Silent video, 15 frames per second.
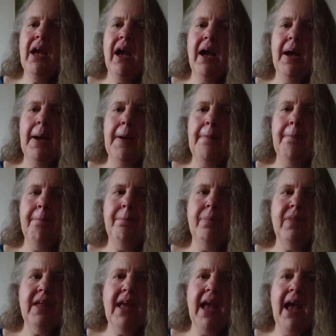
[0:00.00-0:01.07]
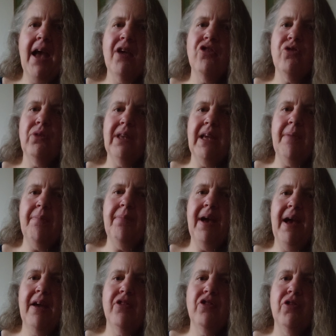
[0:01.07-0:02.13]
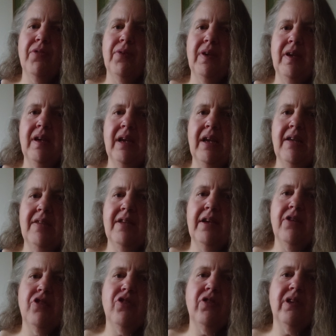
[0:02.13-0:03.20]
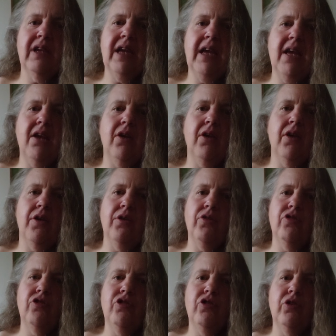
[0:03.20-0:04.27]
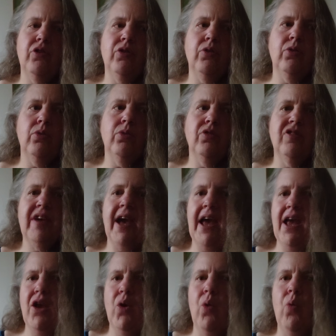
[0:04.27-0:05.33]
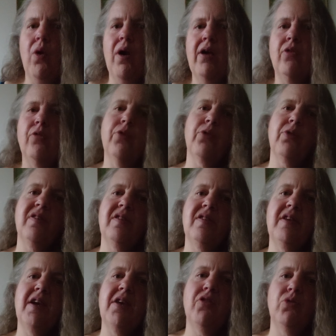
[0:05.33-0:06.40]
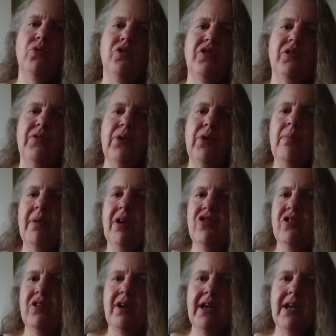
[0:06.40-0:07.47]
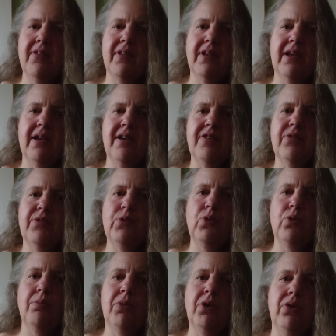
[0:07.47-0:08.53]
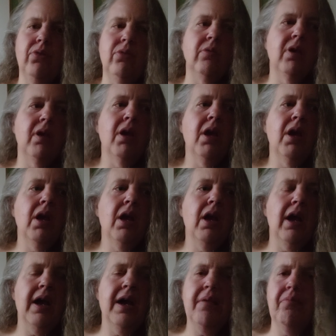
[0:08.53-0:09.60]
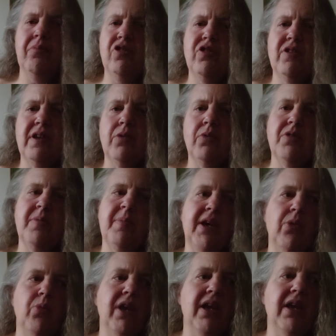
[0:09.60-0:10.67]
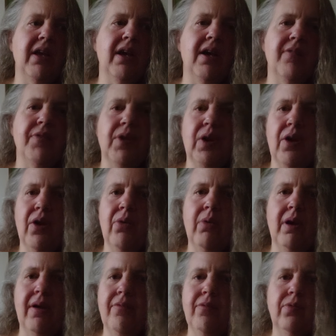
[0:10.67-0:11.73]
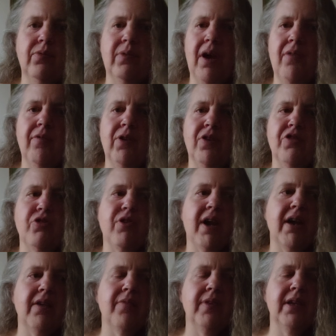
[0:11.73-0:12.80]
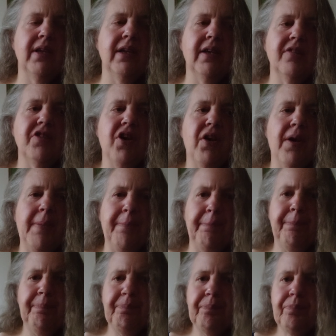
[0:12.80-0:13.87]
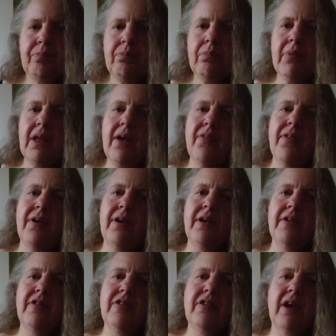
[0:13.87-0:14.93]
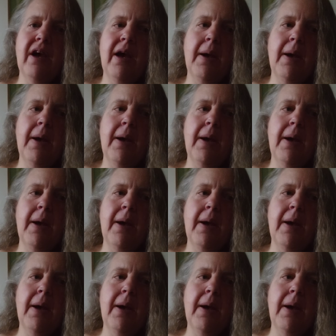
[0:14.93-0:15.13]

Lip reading: the actual impact of it is actually going to take a while for it to settle. So very much like the last full moon, which I think was about a week and a half ago. I've lost track of linear time. That